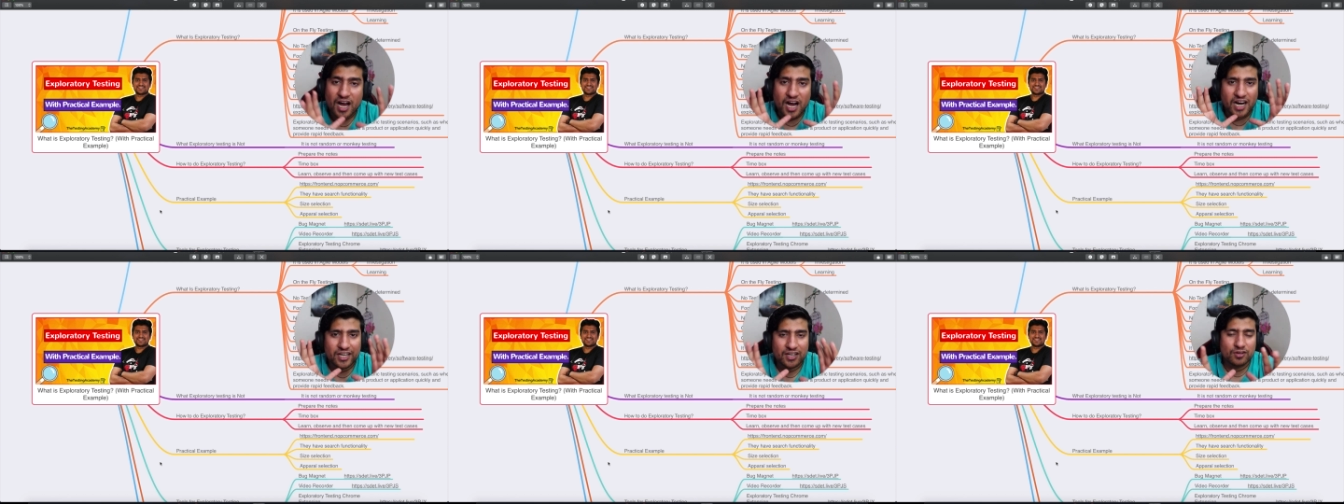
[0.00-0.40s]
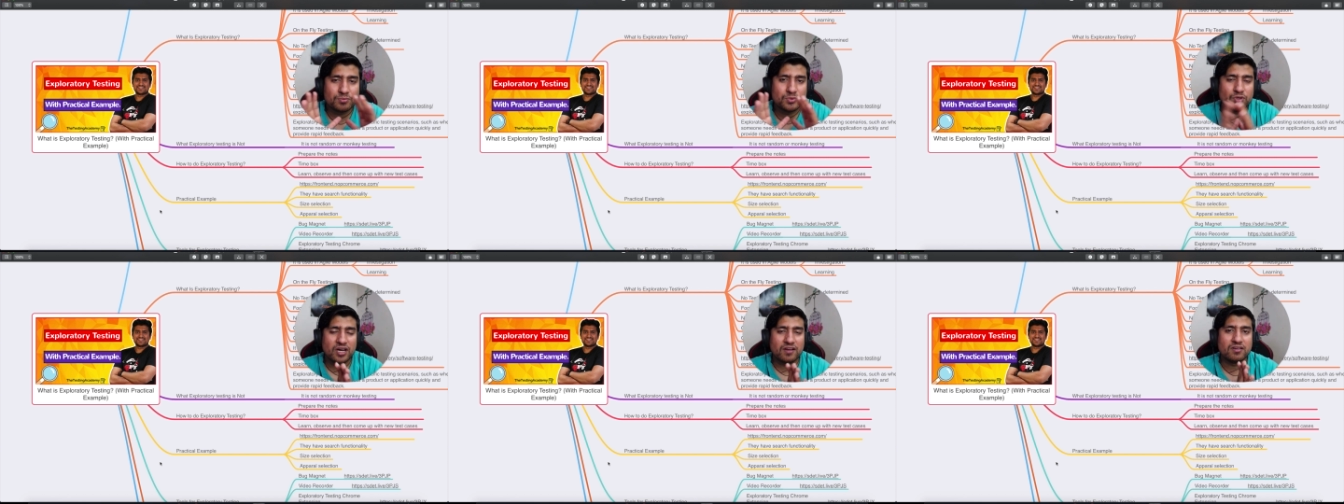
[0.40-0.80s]
I hope
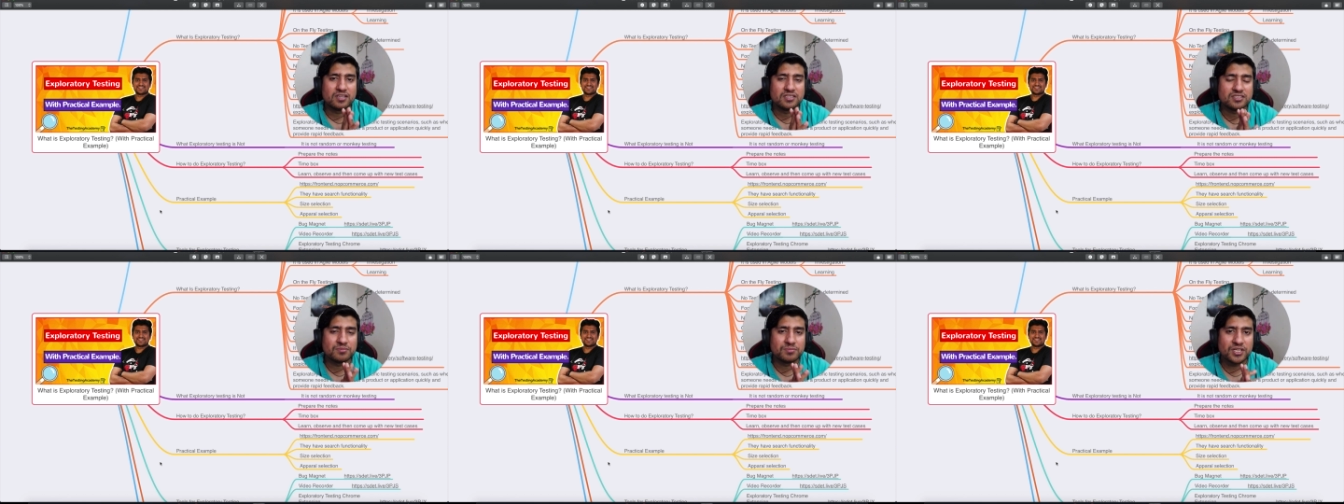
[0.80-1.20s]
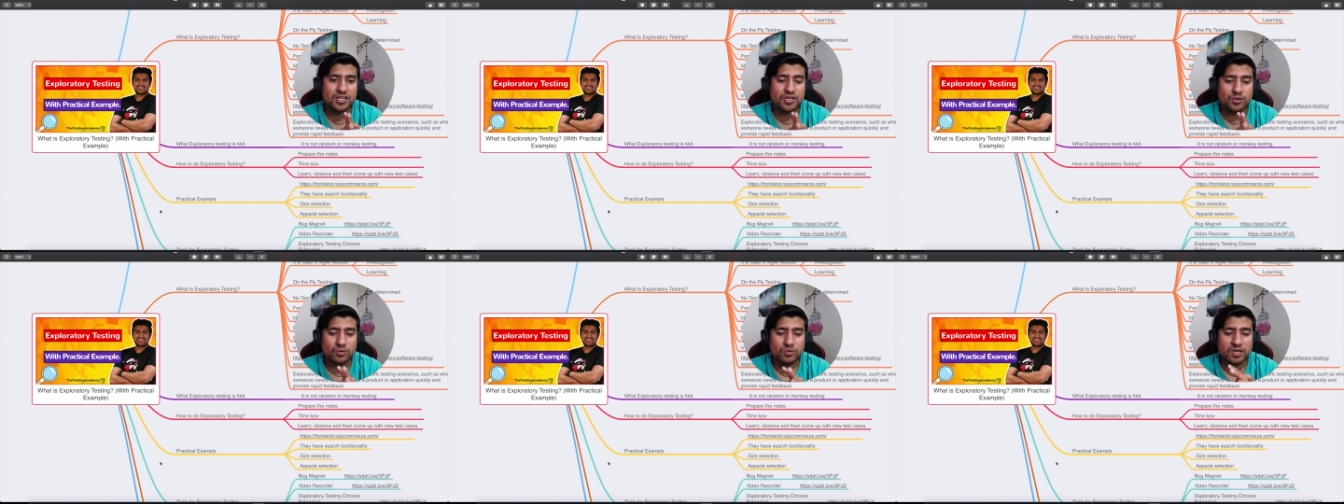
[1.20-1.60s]
you have learned something
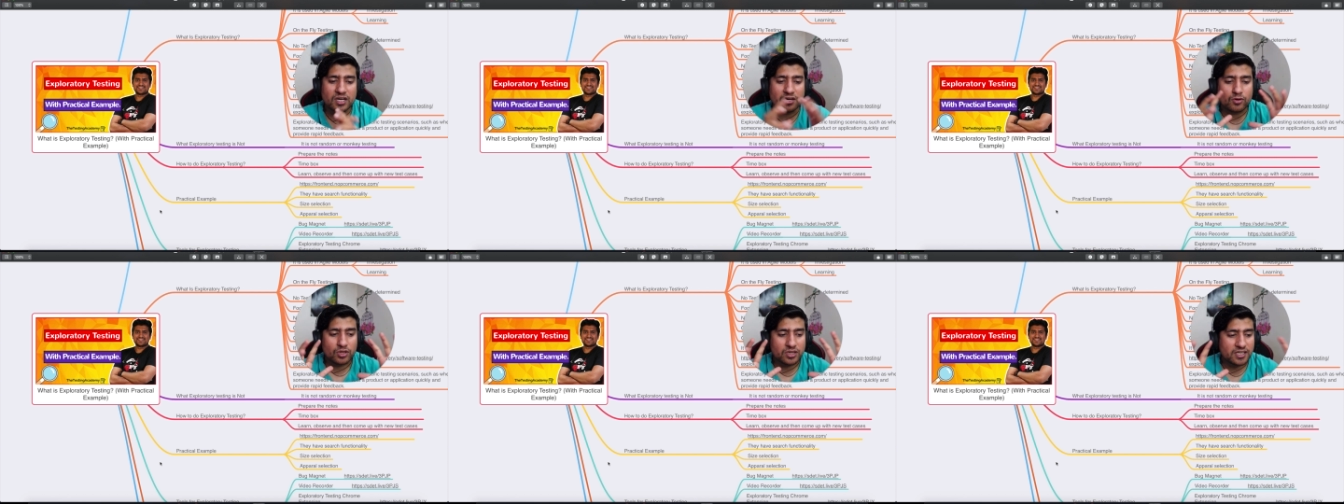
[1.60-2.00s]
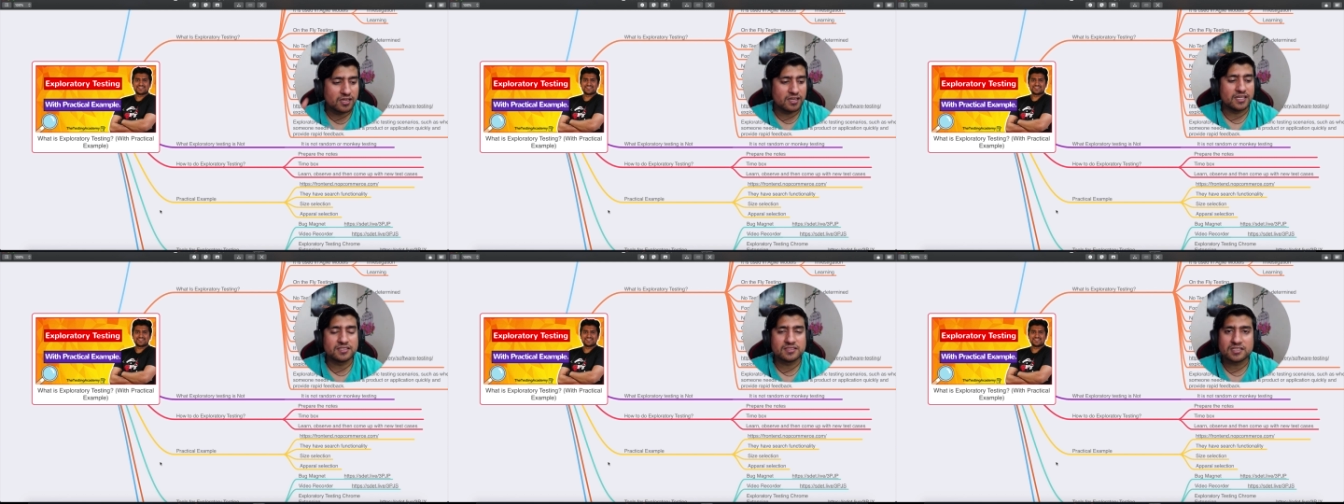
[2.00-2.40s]
new. All the
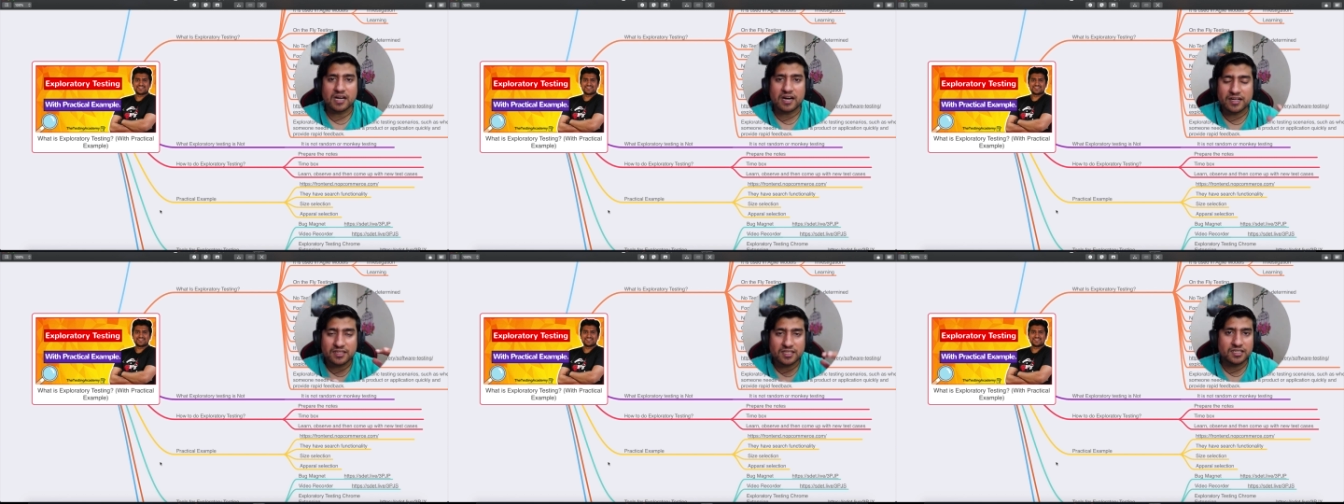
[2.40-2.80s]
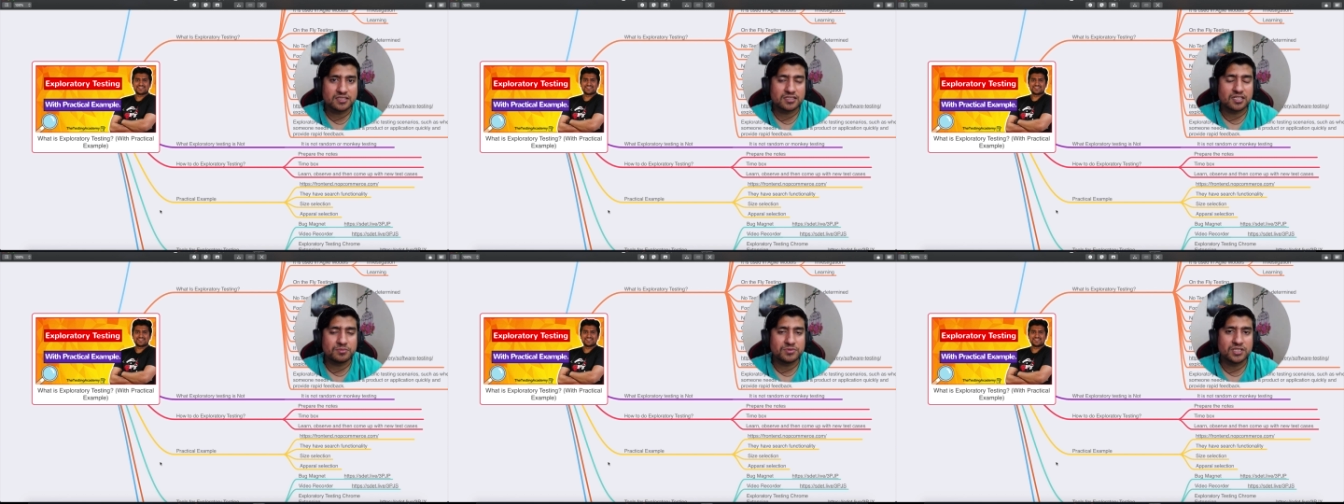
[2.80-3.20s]
links are in the
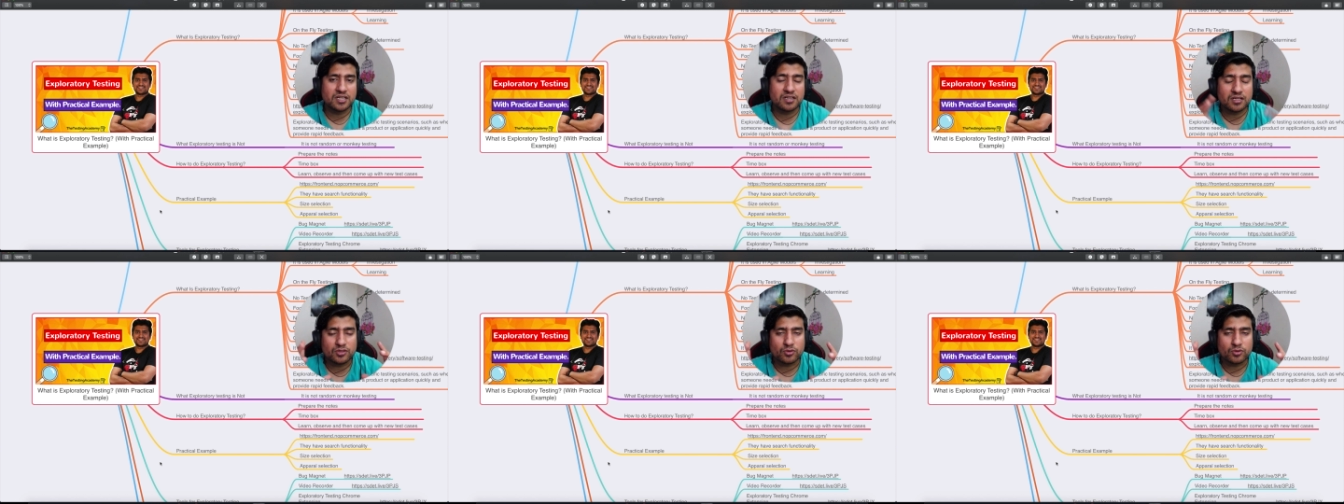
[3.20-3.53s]
description.